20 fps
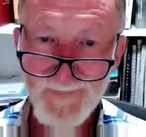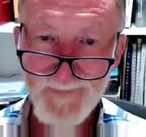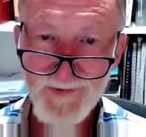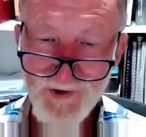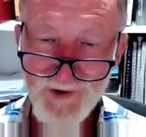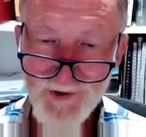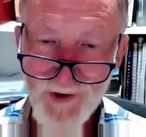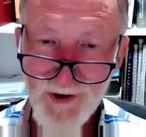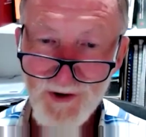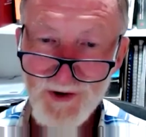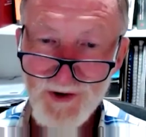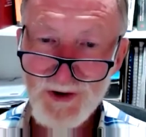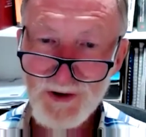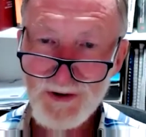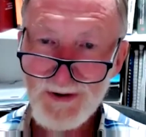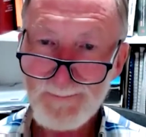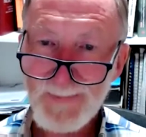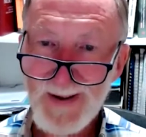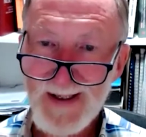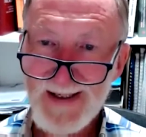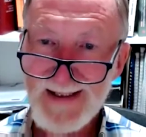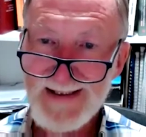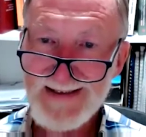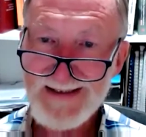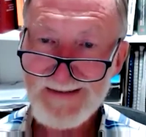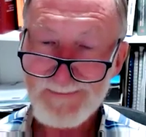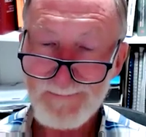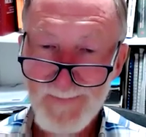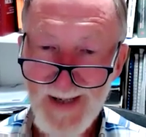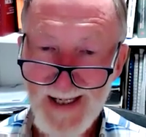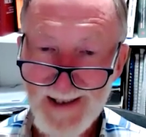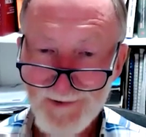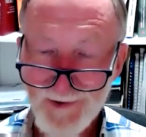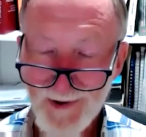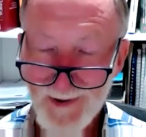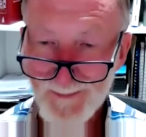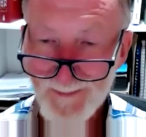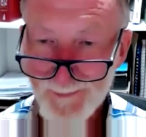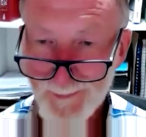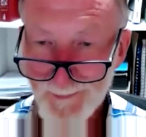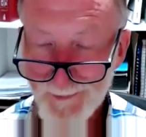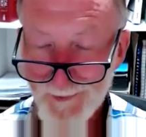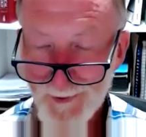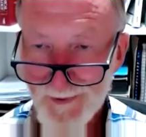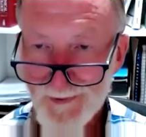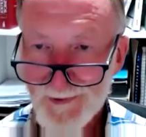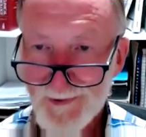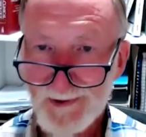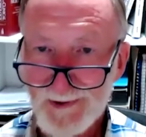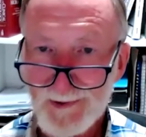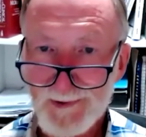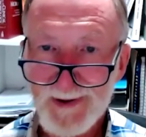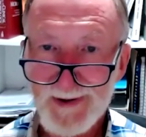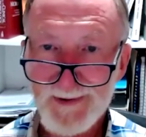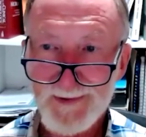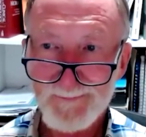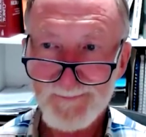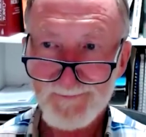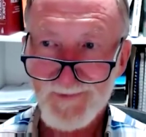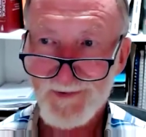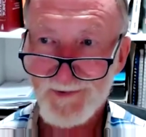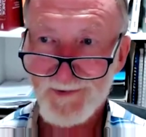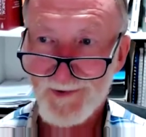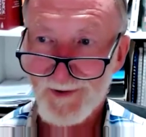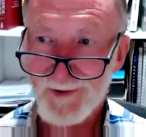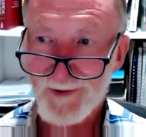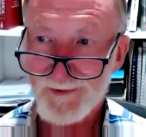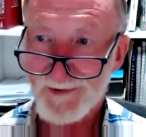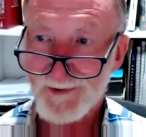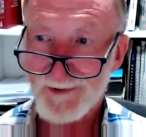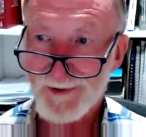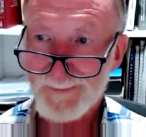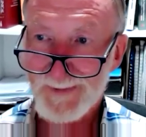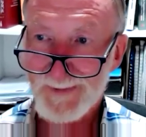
strong sugar paste, microbes will not grow in it. Strong sugar